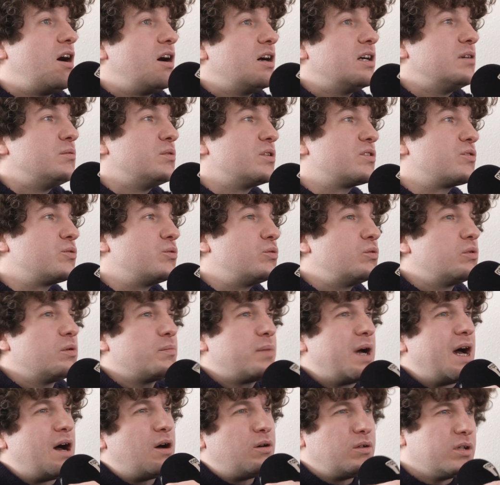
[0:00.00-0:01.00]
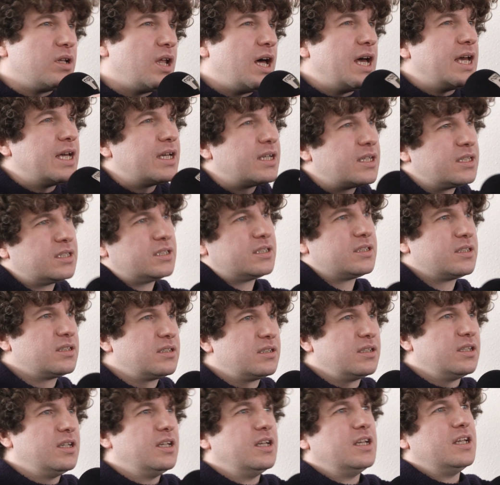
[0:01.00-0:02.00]
it was all about
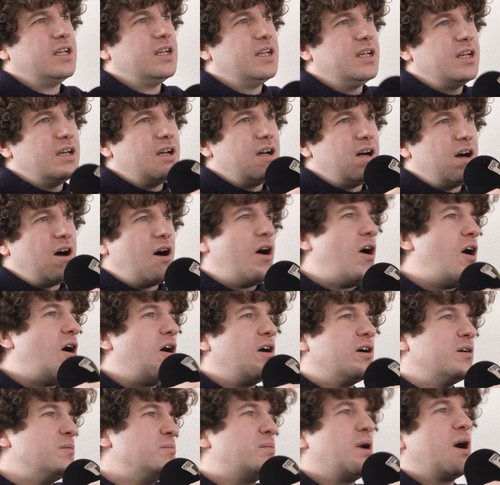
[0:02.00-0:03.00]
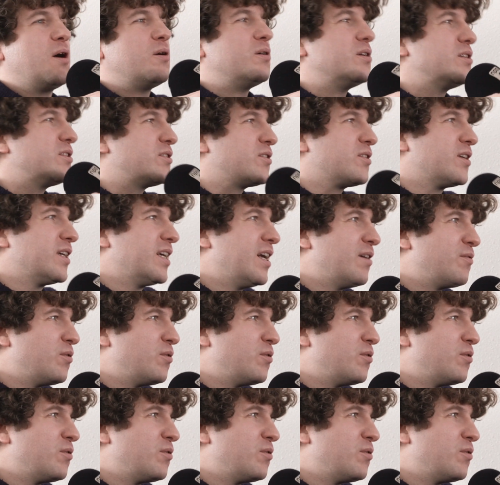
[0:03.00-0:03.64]
art and poetry.